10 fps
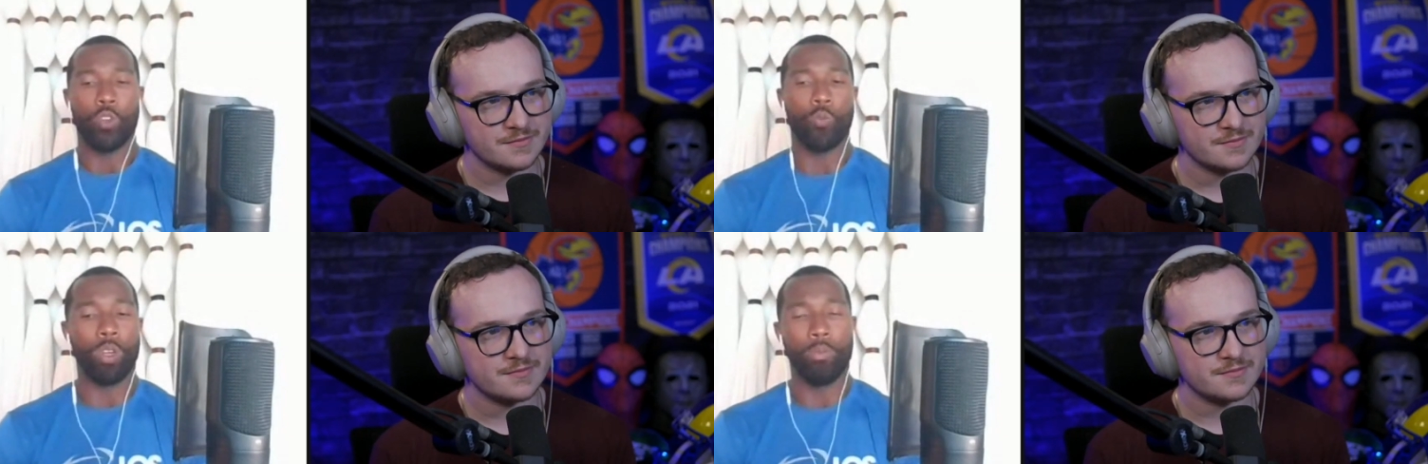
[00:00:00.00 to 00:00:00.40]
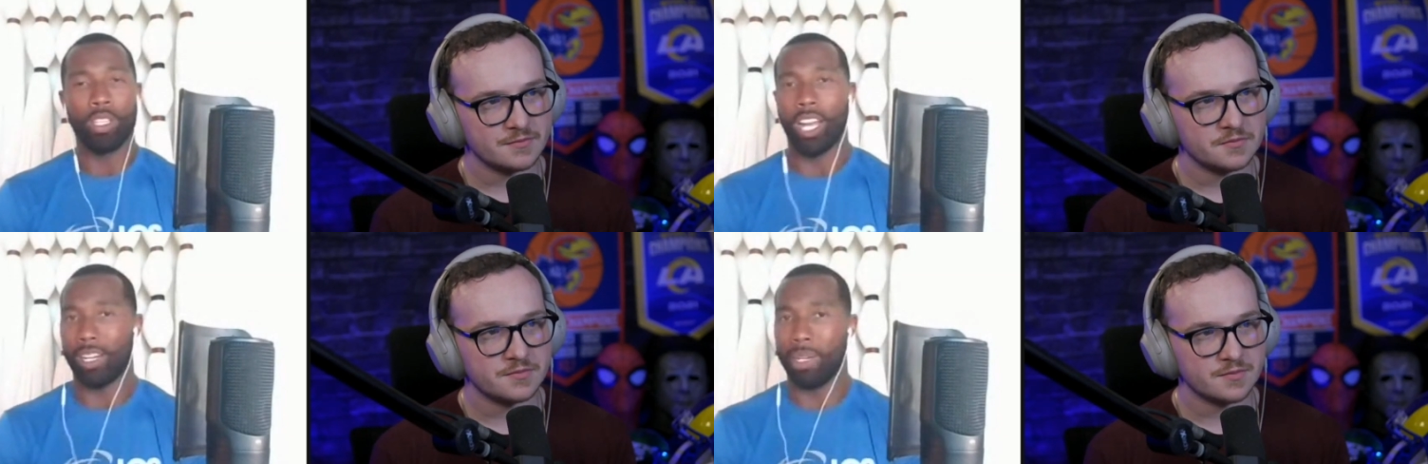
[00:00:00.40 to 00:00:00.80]
Speaker 1: You,
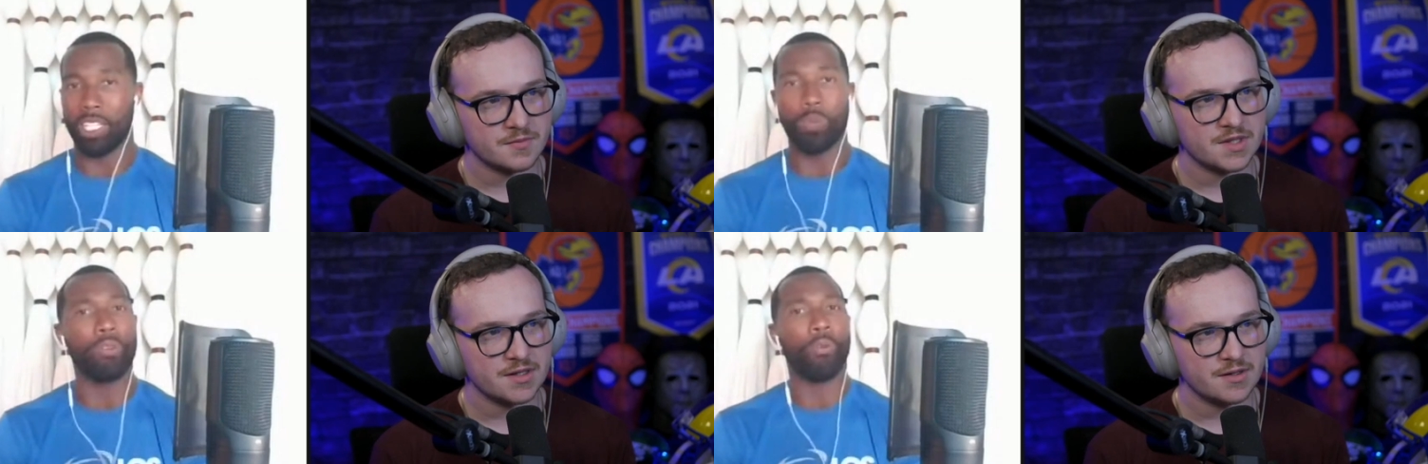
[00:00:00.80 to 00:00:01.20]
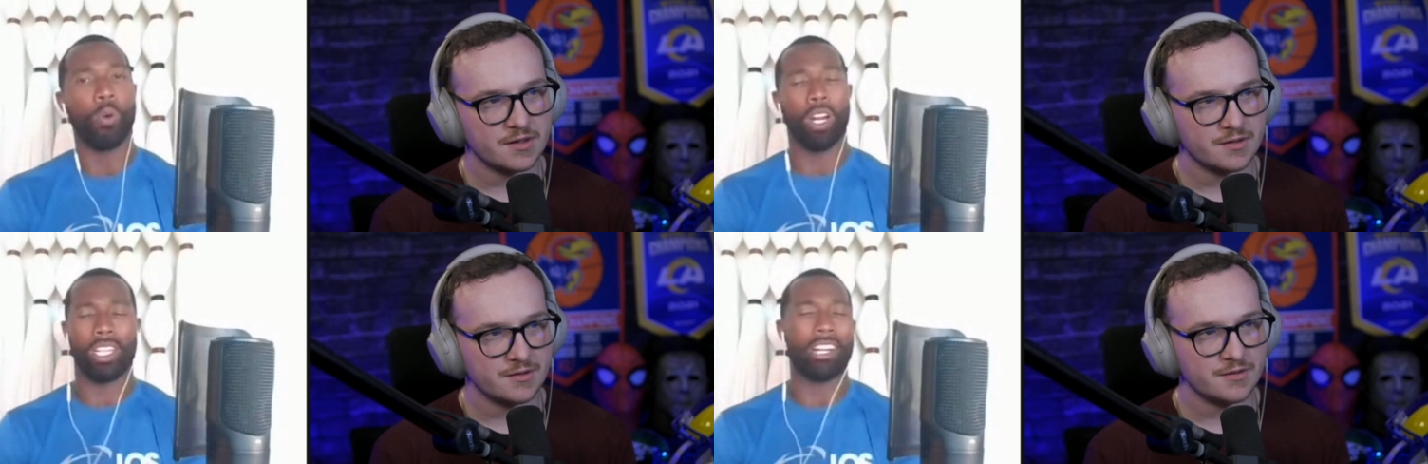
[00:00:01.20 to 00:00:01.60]
we, we talked about this
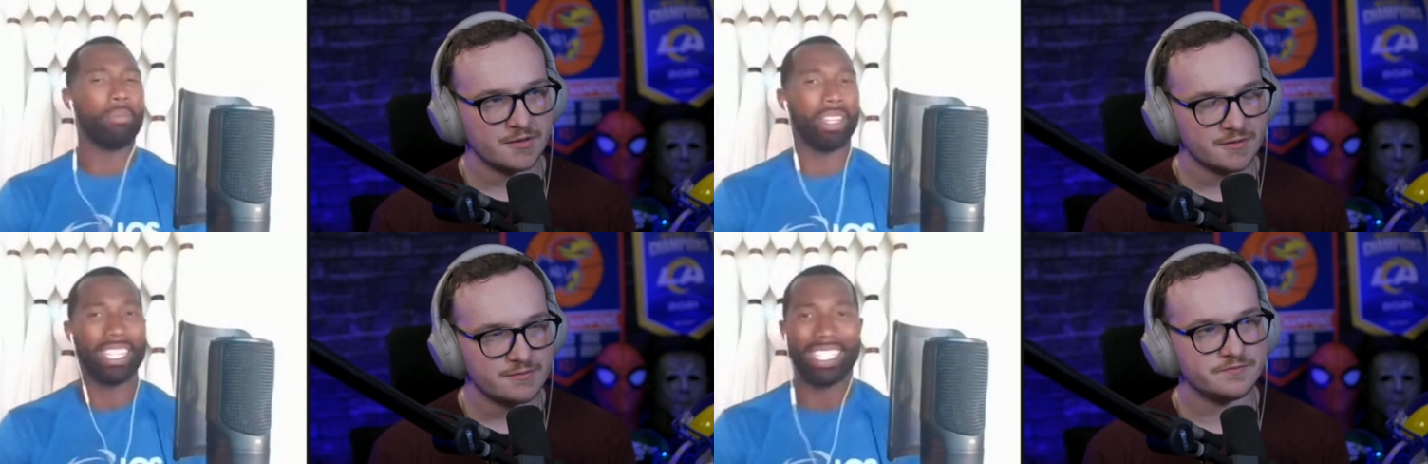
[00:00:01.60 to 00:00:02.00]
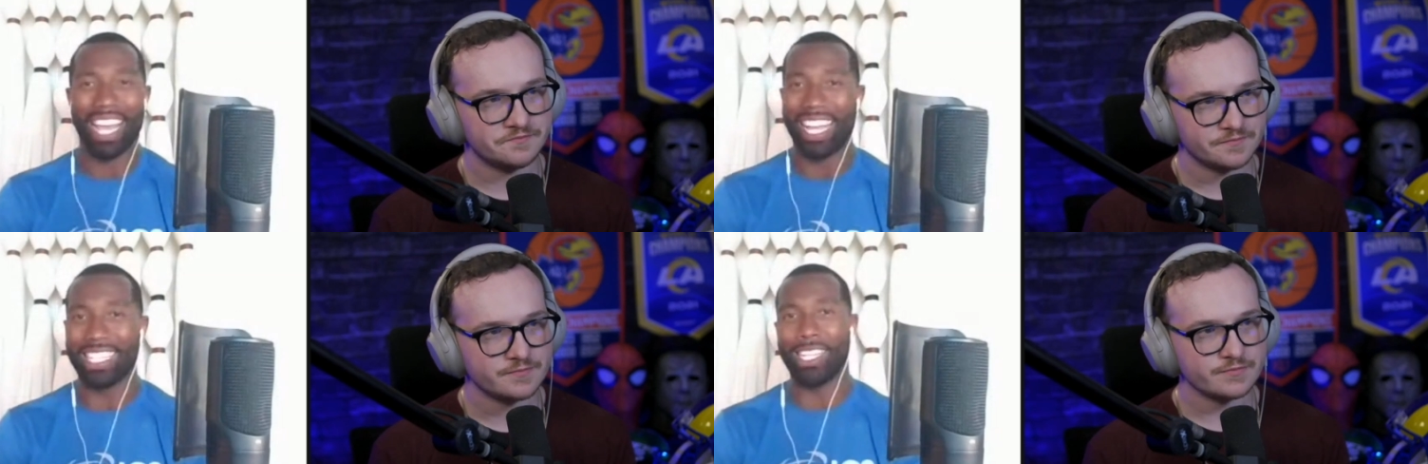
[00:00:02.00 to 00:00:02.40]
before. I talked about the
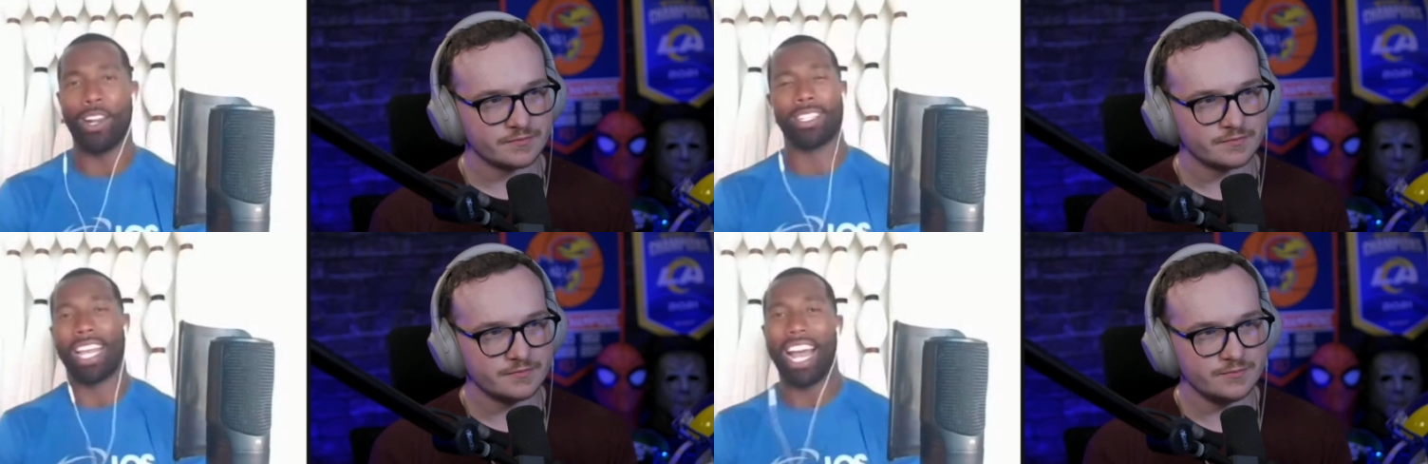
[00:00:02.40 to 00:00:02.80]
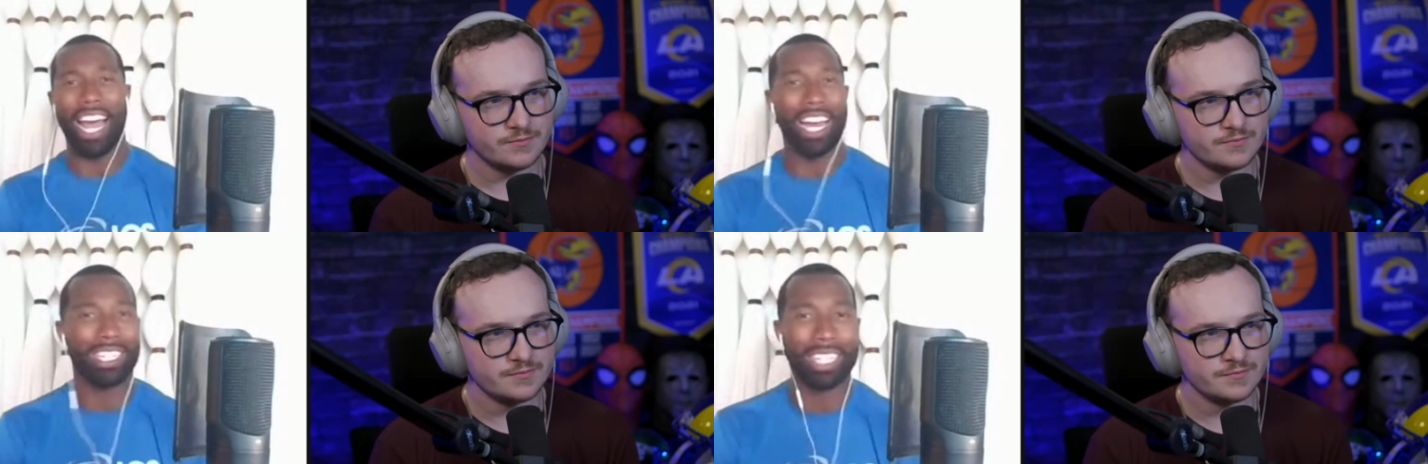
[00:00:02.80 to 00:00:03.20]
Saints. You know, I was like,
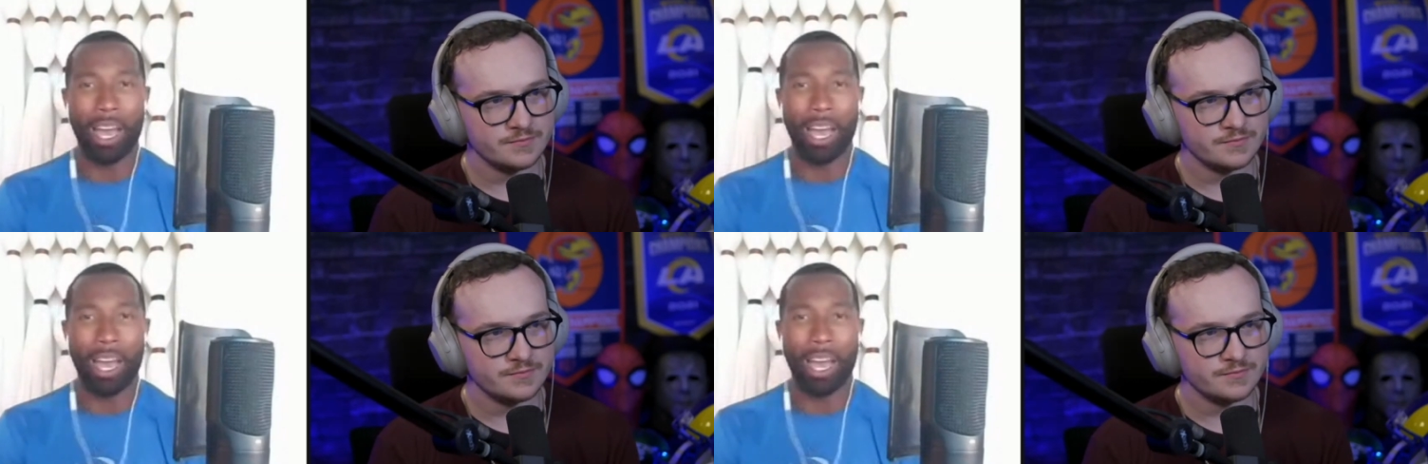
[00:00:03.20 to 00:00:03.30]
ah,